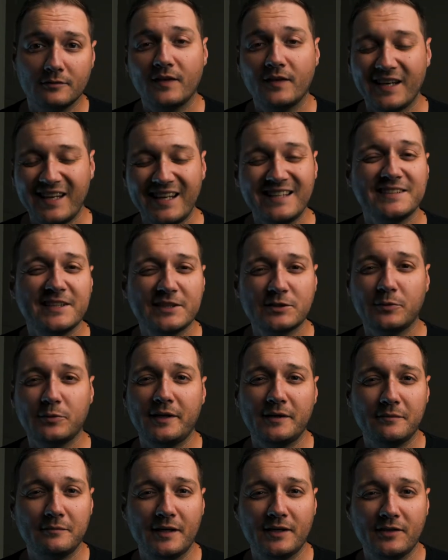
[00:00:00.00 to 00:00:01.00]
The easiest
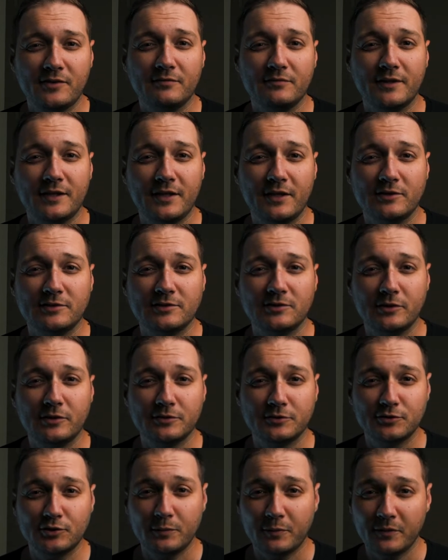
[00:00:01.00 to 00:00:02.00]
way to make your videos
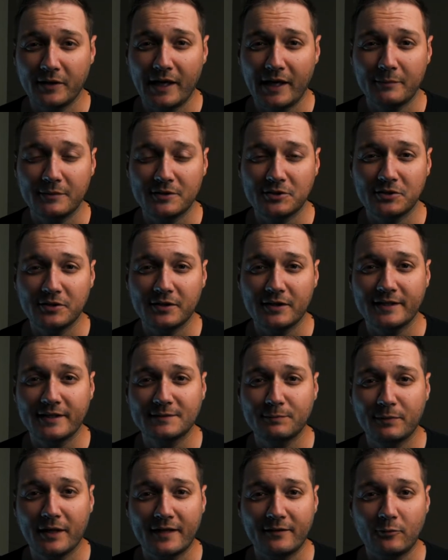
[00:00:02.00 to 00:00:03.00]
look super amateur
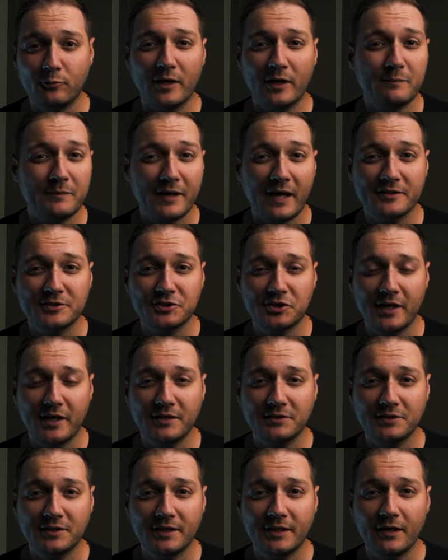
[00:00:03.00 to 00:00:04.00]
is by the white balance
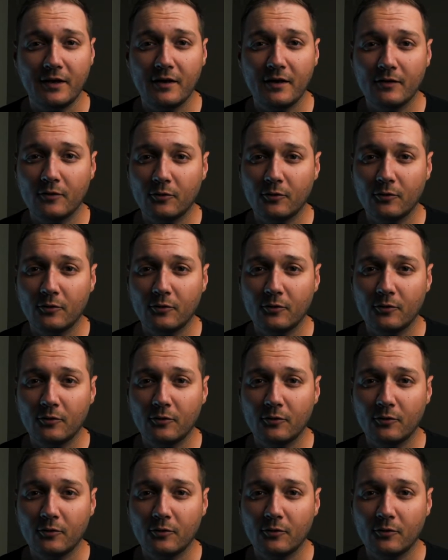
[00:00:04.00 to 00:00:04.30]
changing